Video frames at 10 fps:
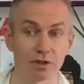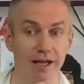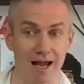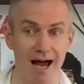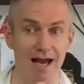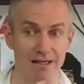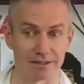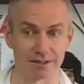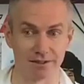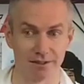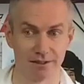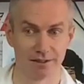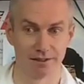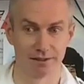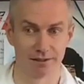like eyes.
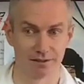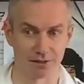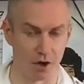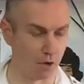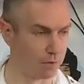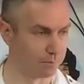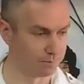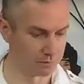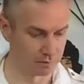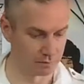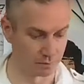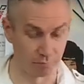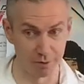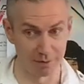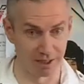So the
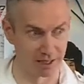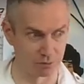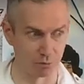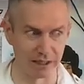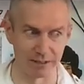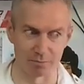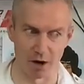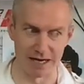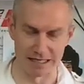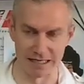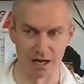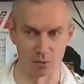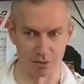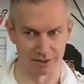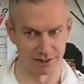female has really bright yellow ones.